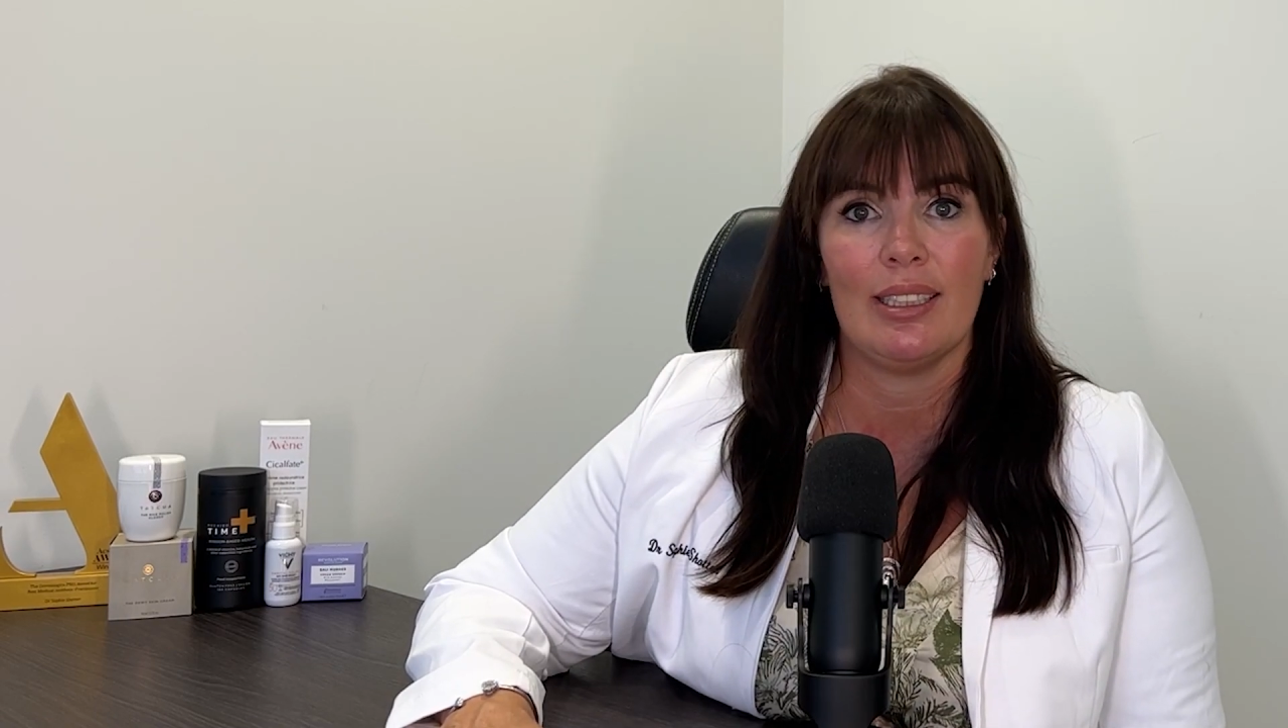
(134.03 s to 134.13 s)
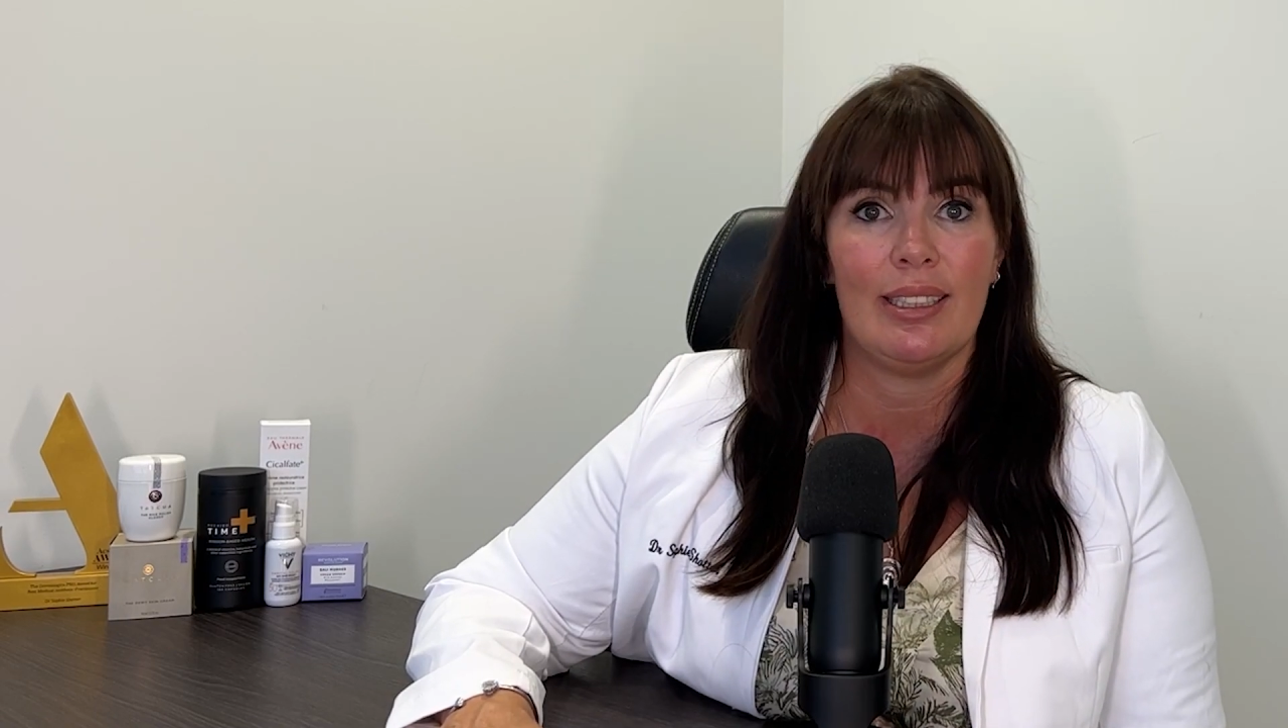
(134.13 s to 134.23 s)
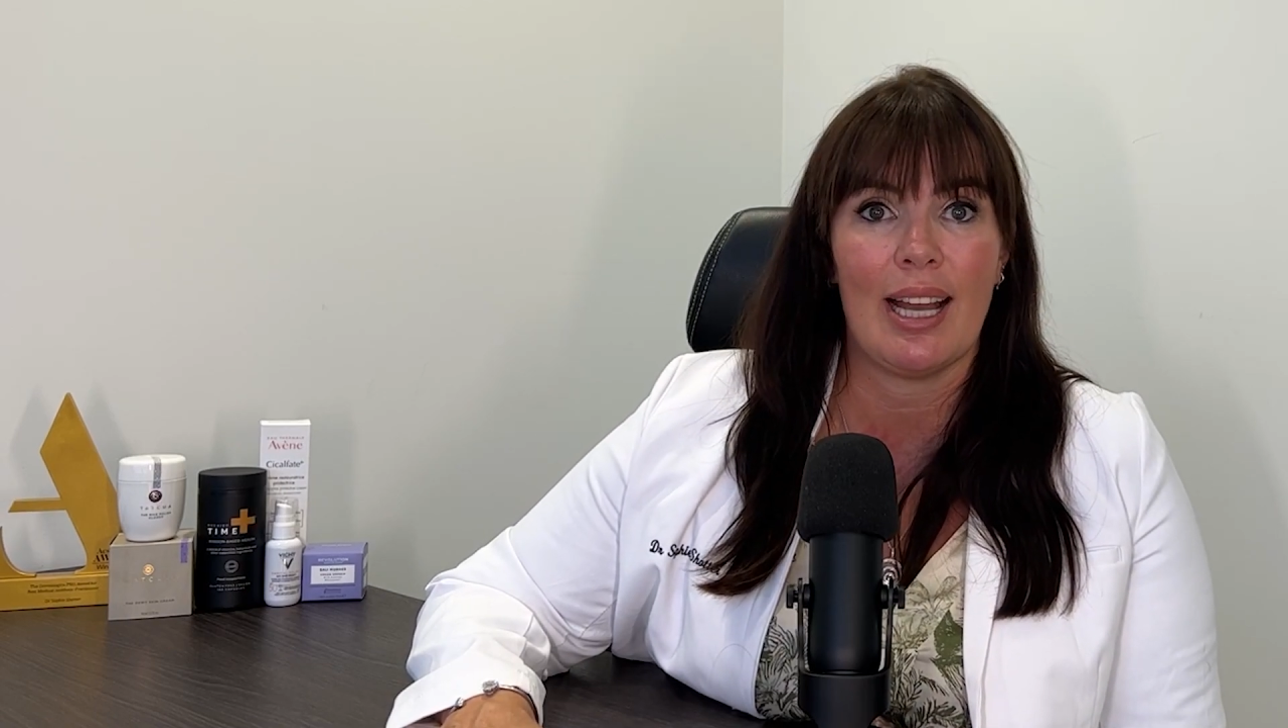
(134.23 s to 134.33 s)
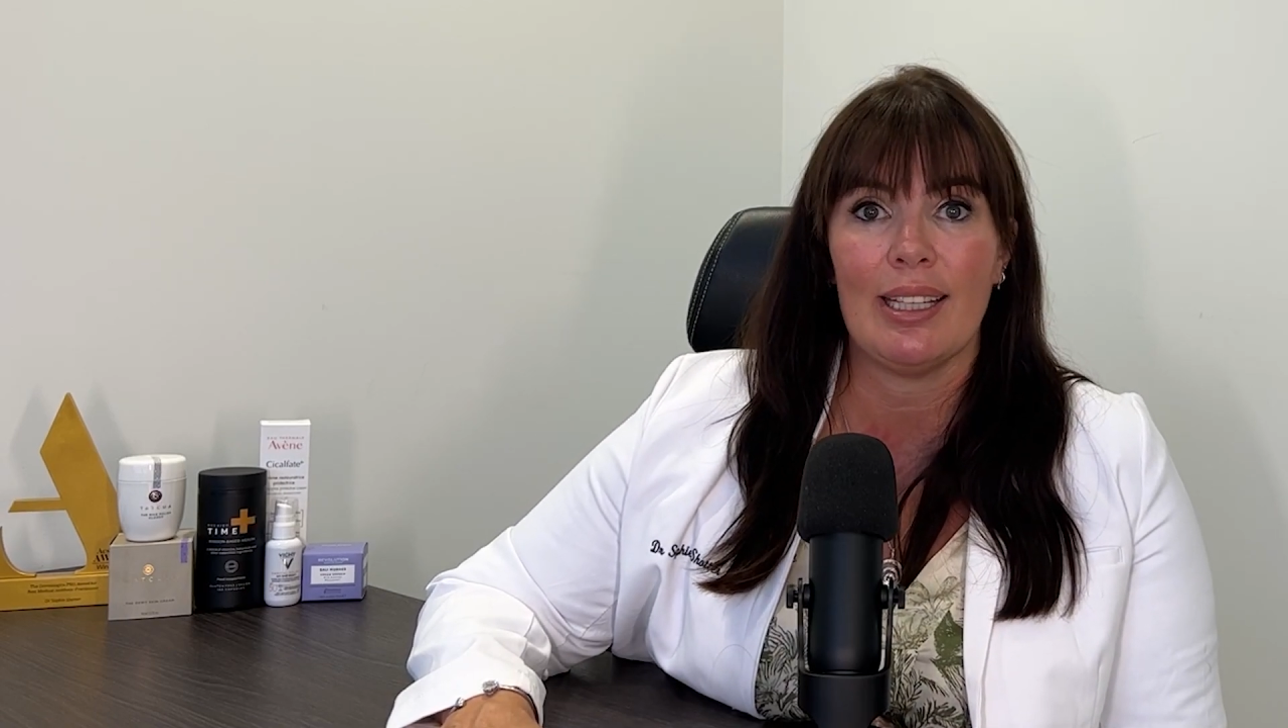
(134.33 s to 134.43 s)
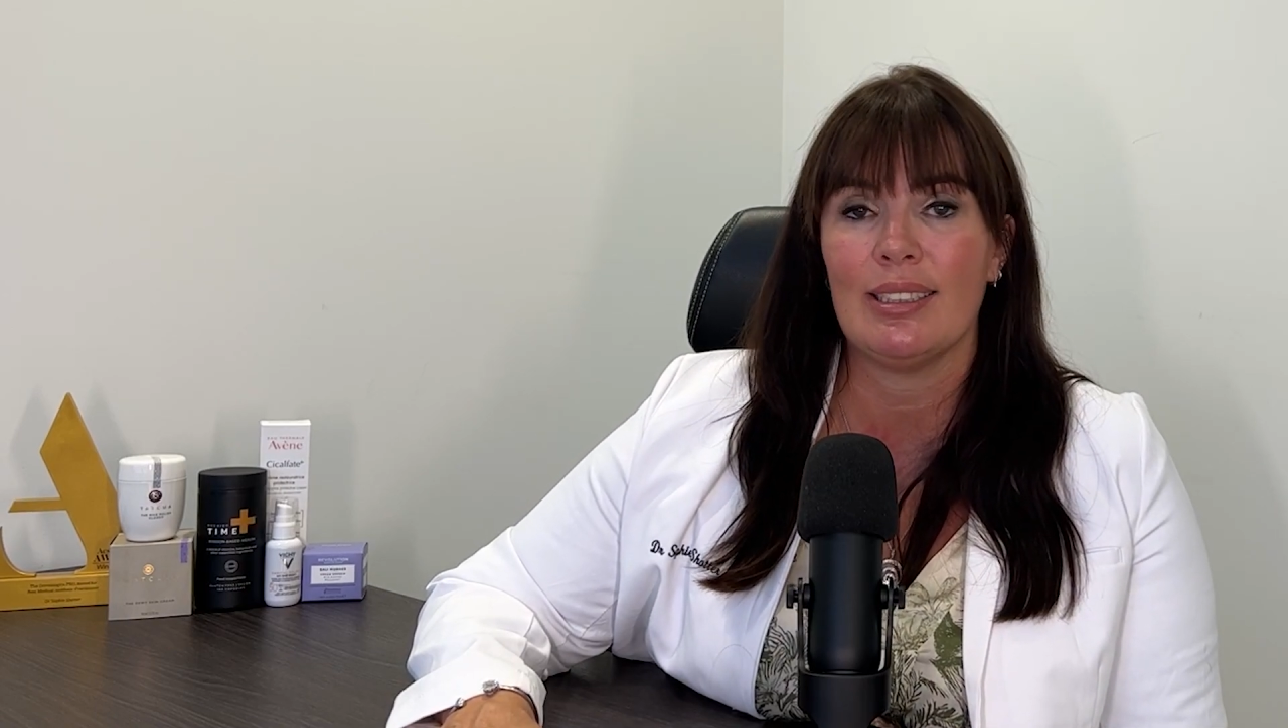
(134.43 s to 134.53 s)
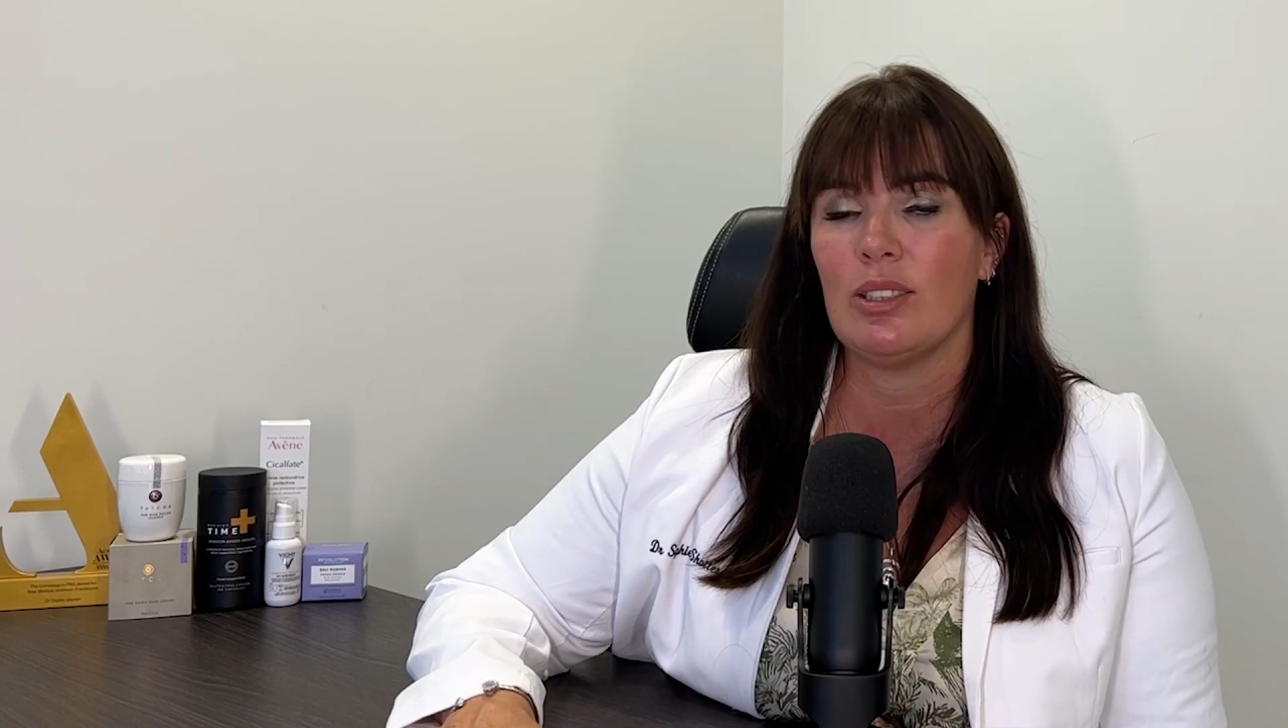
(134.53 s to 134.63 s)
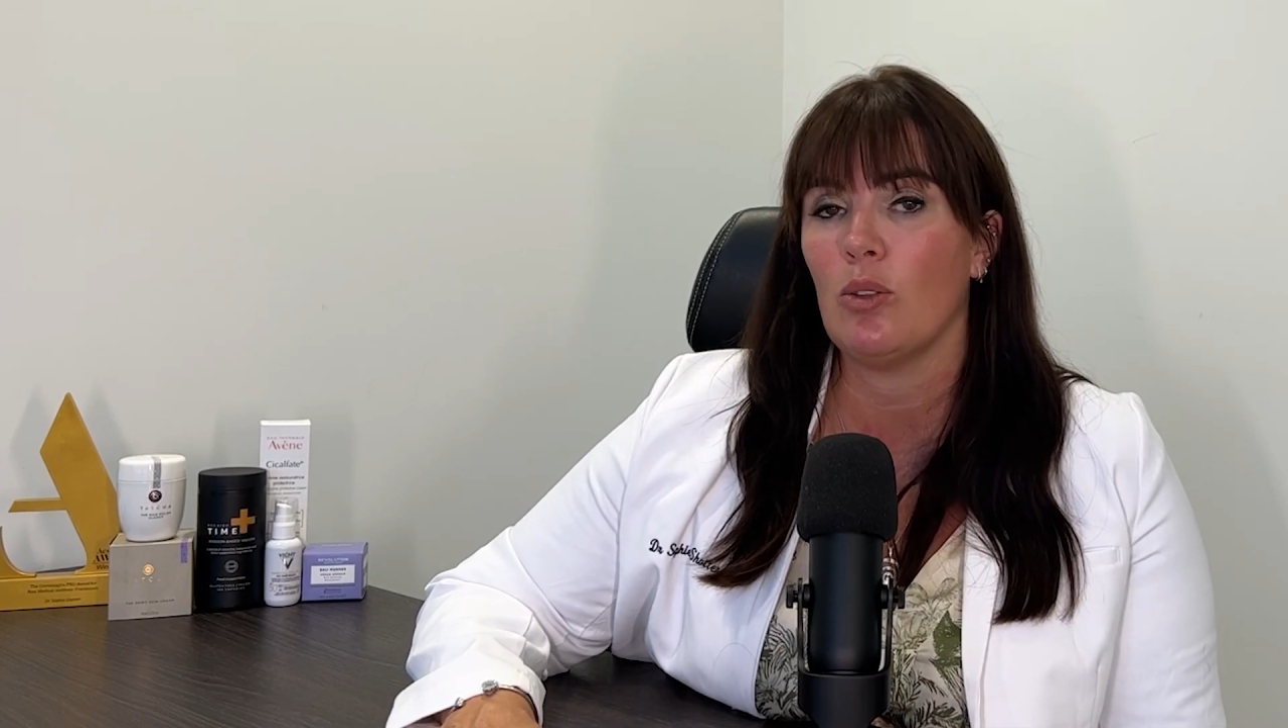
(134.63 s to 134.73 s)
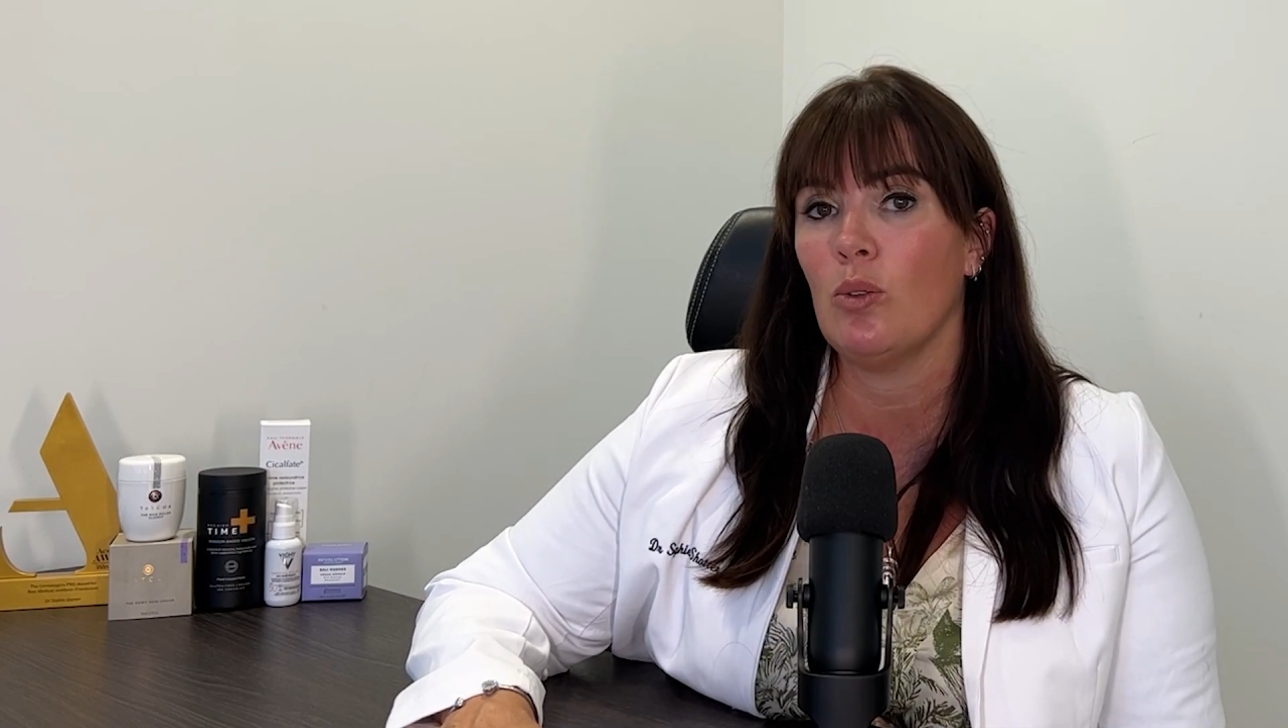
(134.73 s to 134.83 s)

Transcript: yes